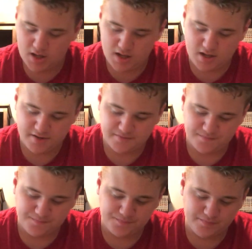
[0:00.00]

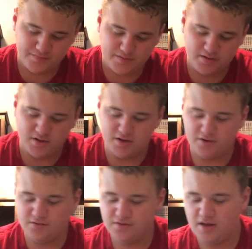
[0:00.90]
And
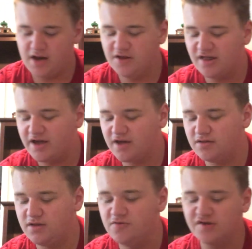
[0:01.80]
and he was
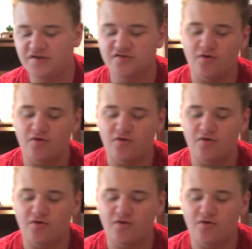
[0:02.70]
like this